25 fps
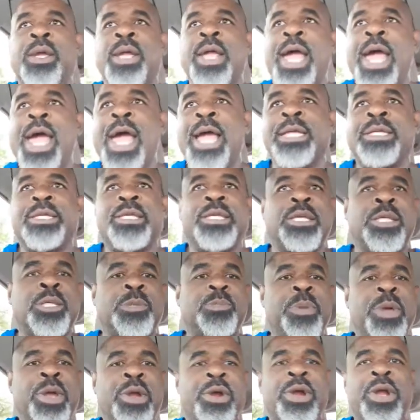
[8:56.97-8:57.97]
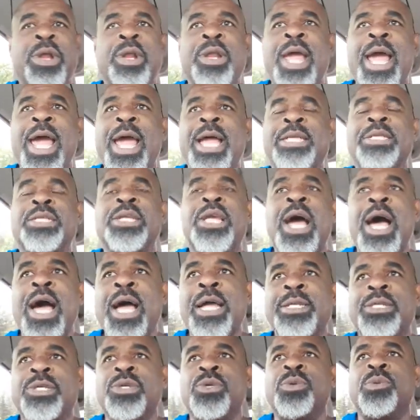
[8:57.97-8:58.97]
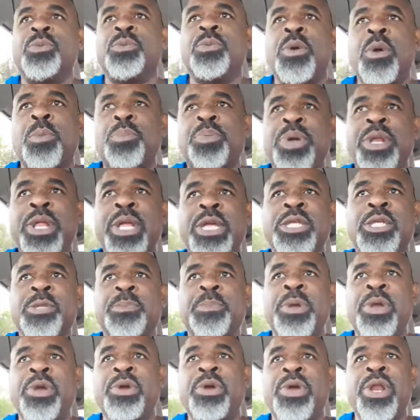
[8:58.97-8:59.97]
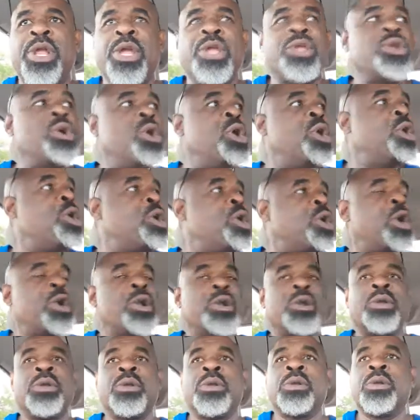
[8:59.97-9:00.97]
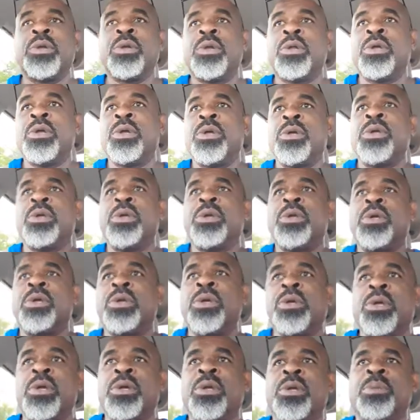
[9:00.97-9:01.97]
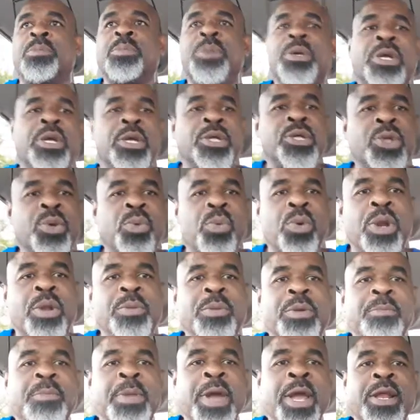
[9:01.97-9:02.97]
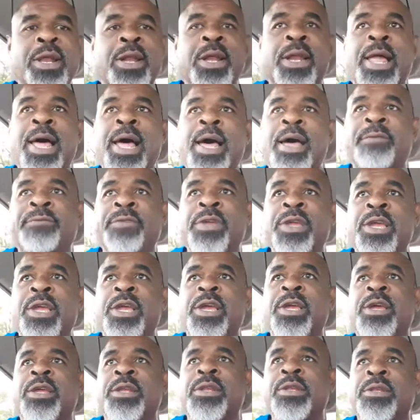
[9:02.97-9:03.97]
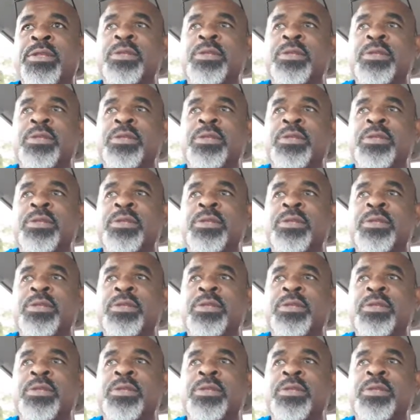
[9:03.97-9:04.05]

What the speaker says: Ask God to put His Spirit in your heart, because you want to be made alive again.